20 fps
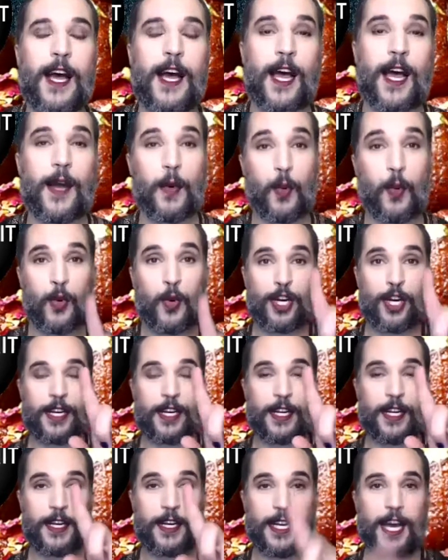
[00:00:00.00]
we're going
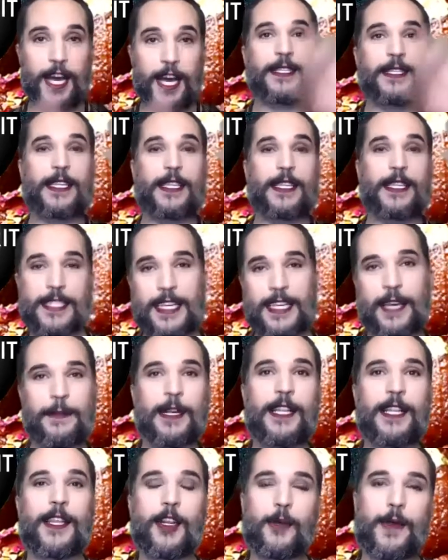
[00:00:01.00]
to come to that segment a
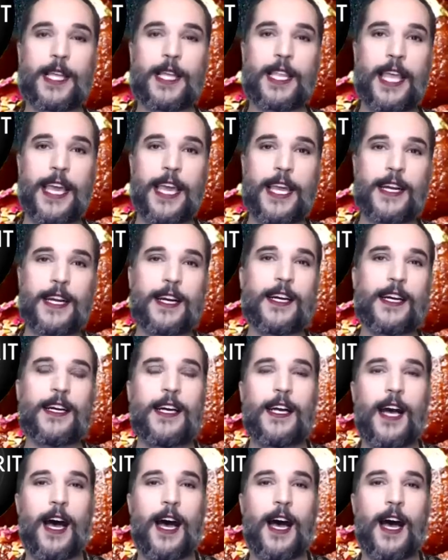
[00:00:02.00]
little bit later.